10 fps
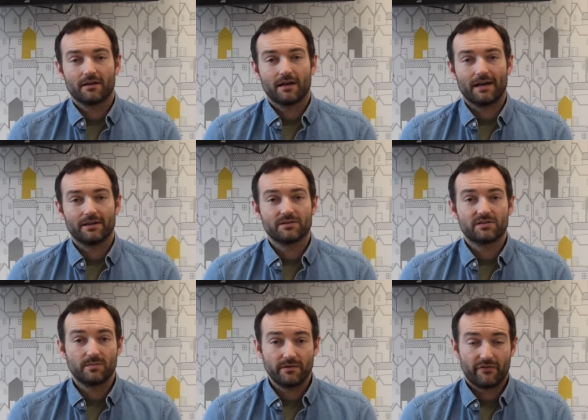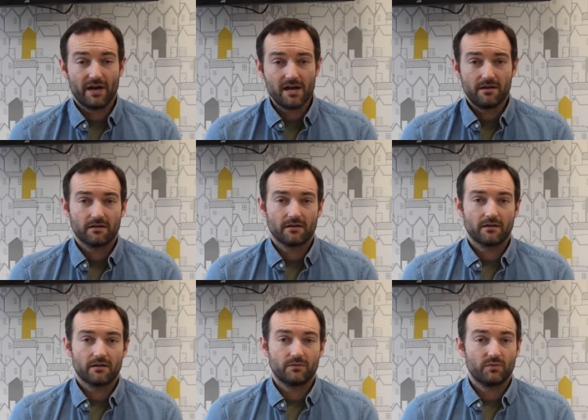And to be fair,
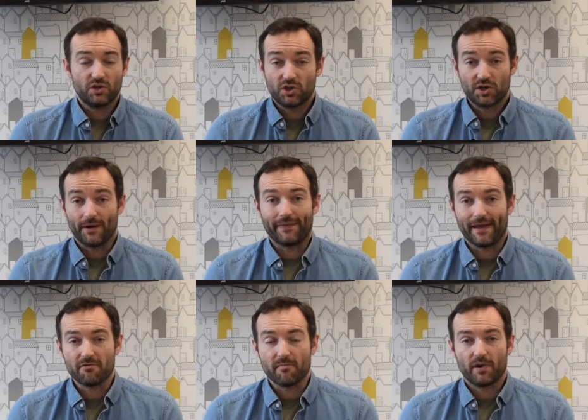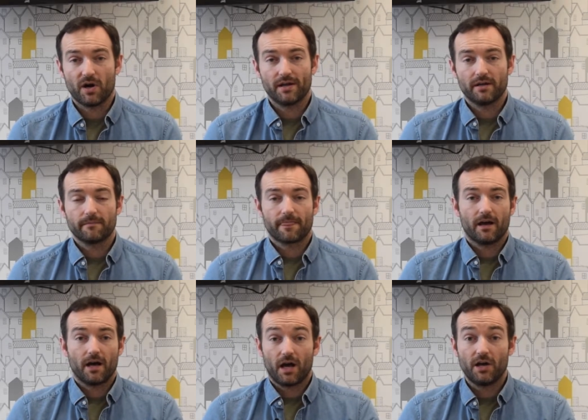you could go out there and buy at
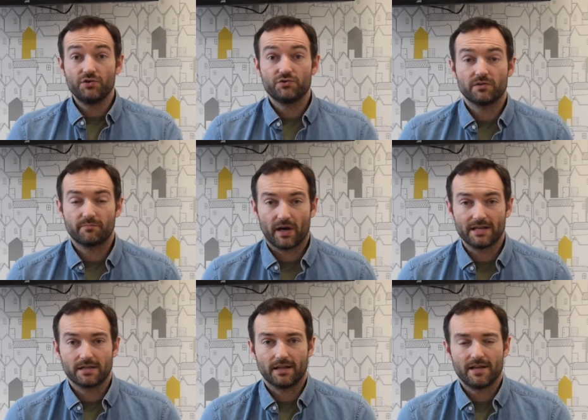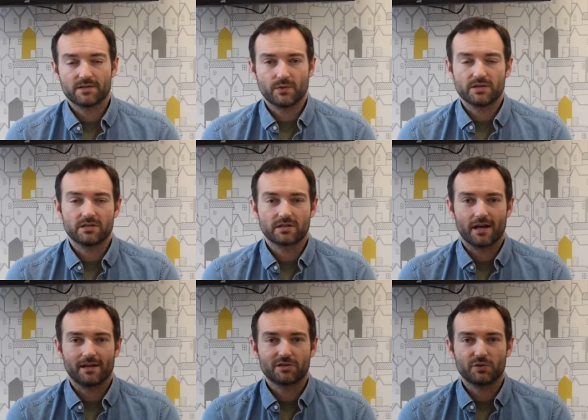100 buy to lets, which is
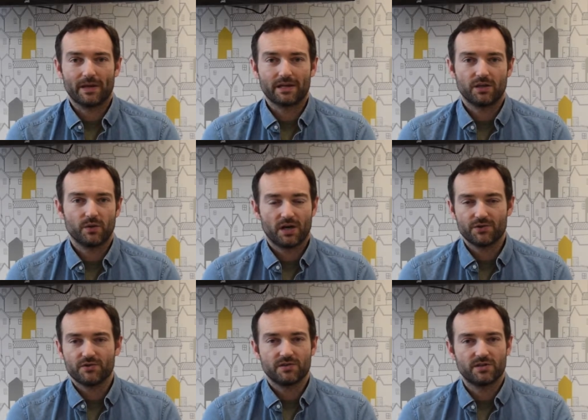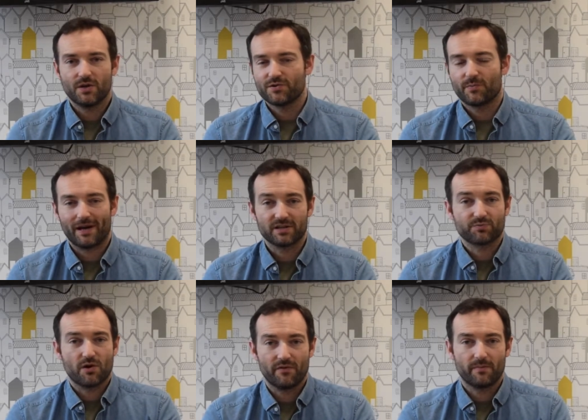going to make you 100 to 200 pounds
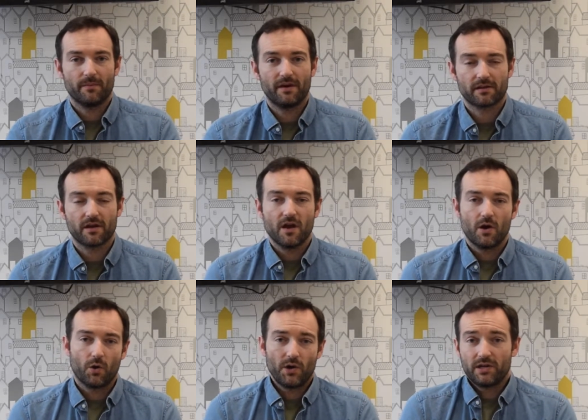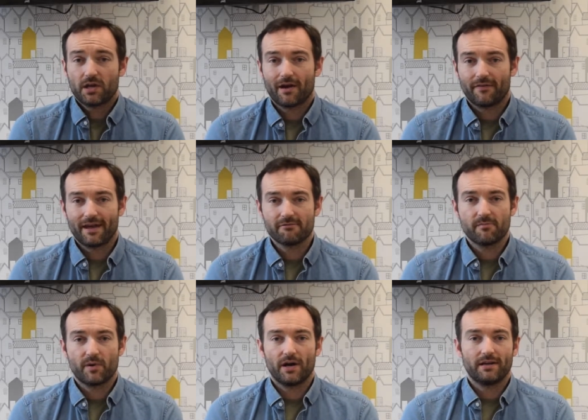profit per month, or you could go out there and
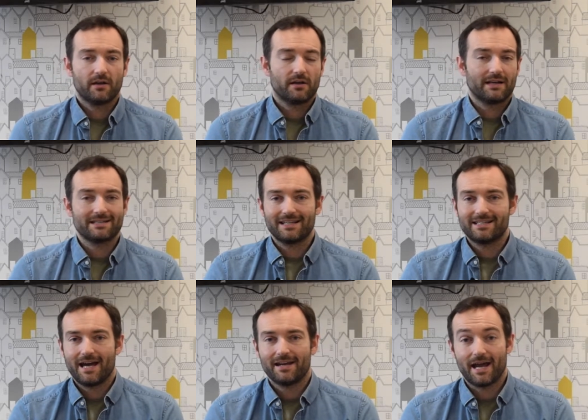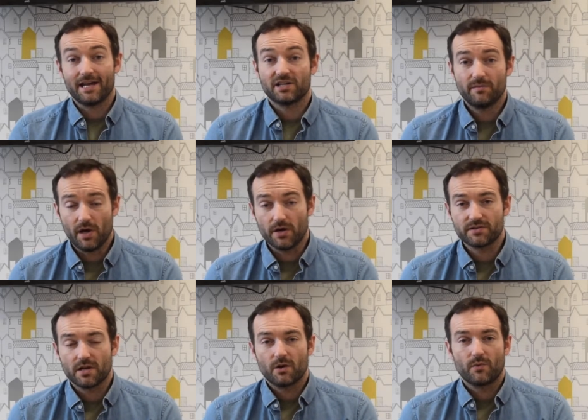buy, let's say 10 HMOs,
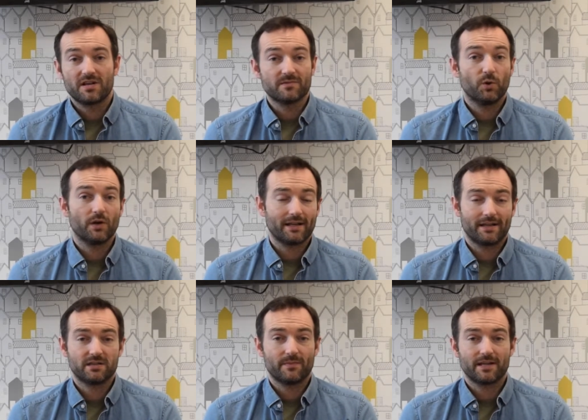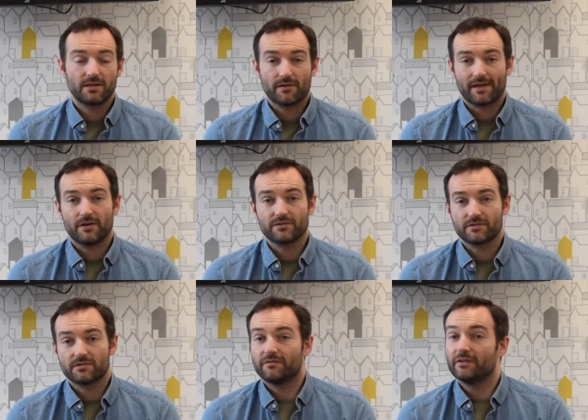which is more likely to make you 1,000
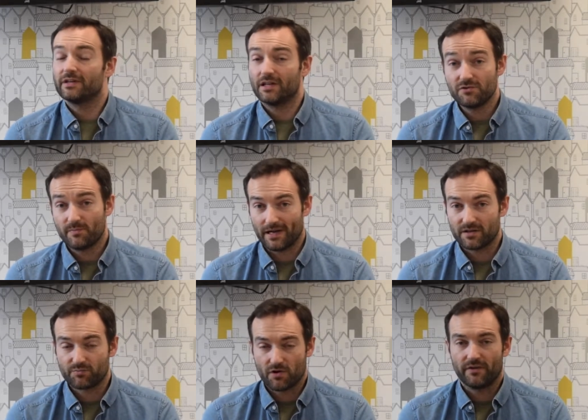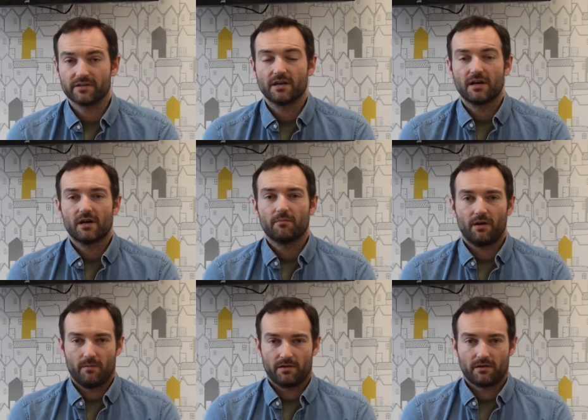to 1,500 pounds profit per
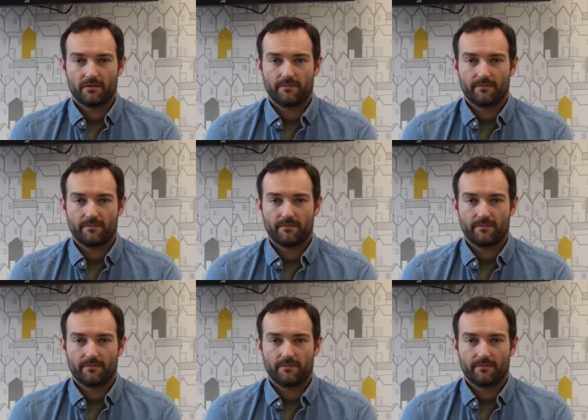month.